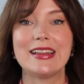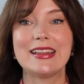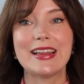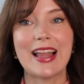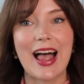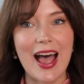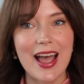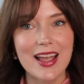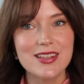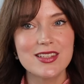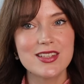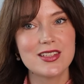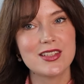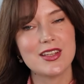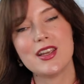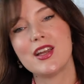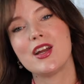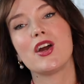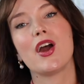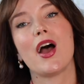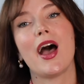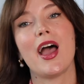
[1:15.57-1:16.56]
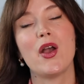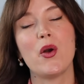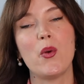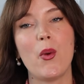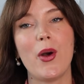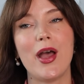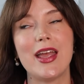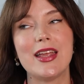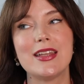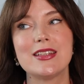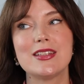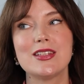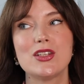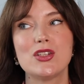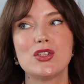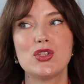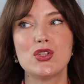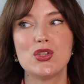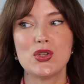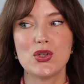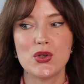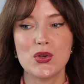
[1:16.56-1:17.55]
Last year I went
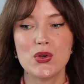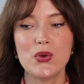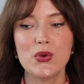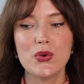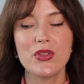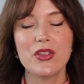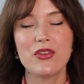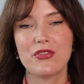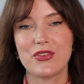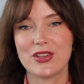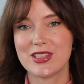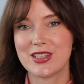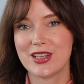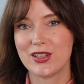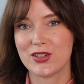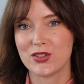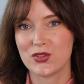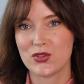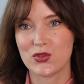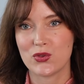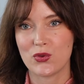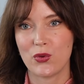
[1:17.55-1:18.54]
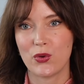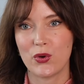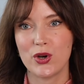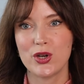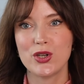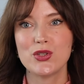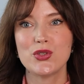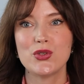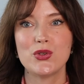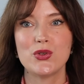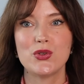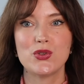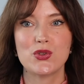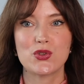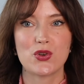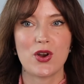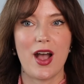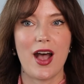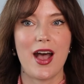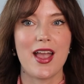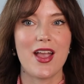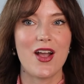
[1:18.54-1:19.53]
to the physical store to
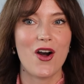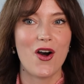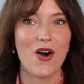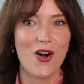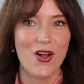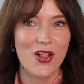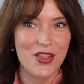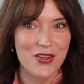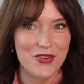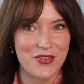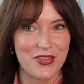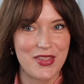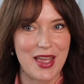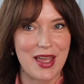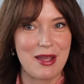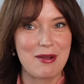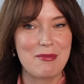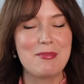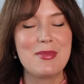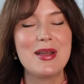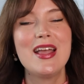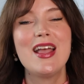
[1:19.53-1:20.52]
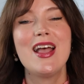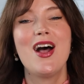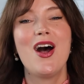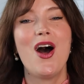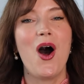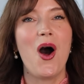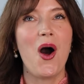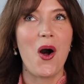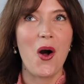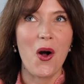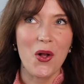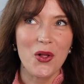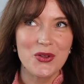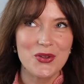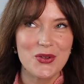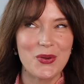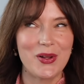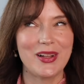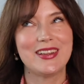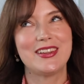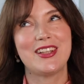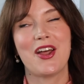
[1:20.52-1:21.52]
try all of them,
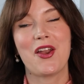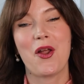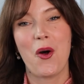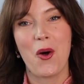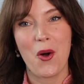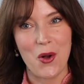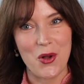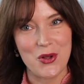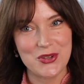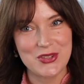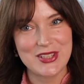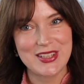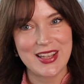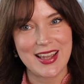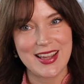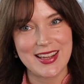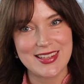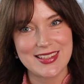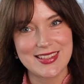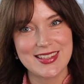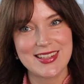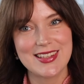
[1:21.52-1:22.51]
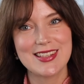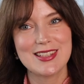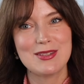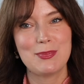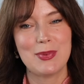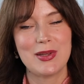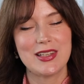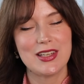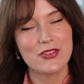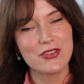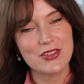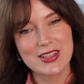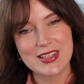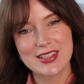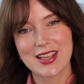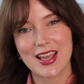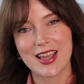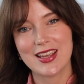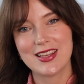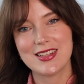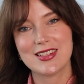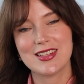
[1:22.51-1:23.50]
well, not all sizes, but different
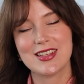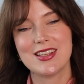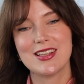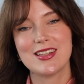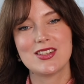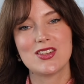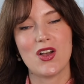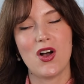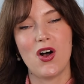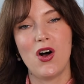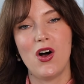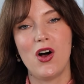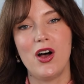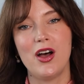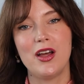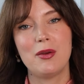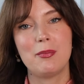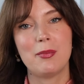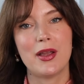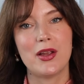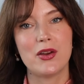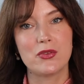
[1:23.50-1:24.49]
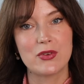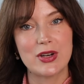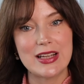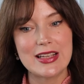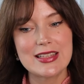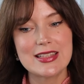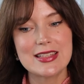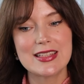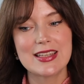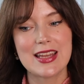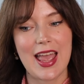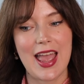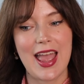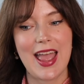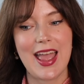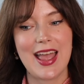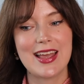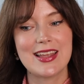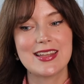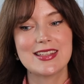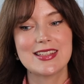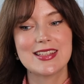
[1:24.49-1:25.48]
sizes on my wrist,
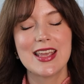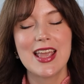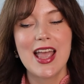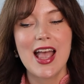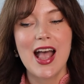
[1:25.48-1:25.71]
and